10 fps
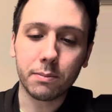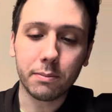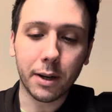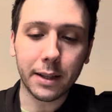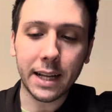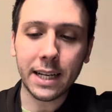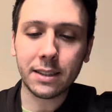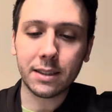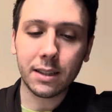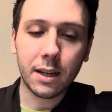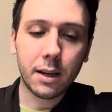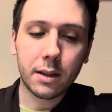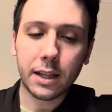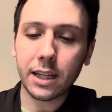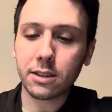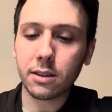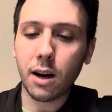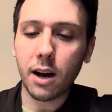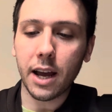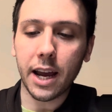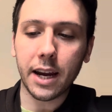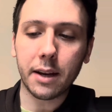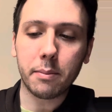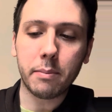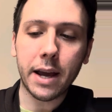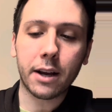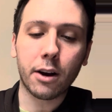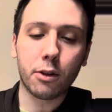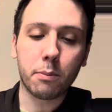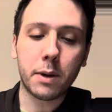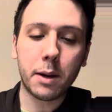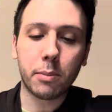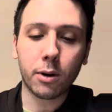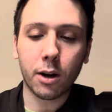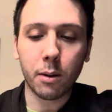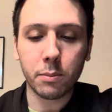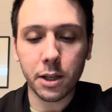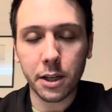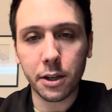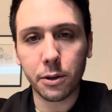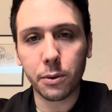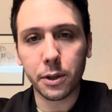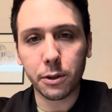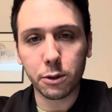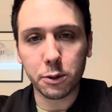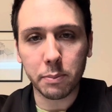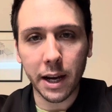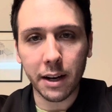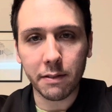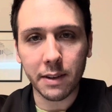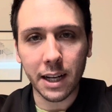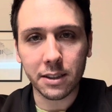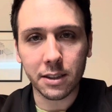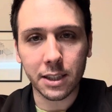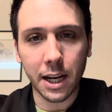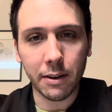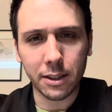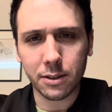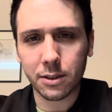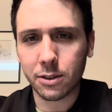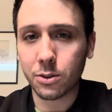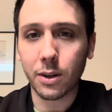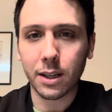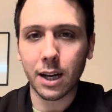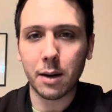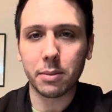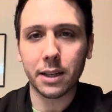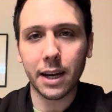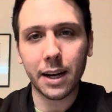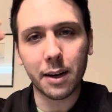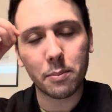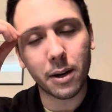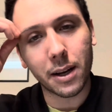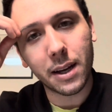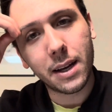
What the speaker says: But that's Law 8. Make other people come to you. Use bait if necessary. It's sort of complicated, but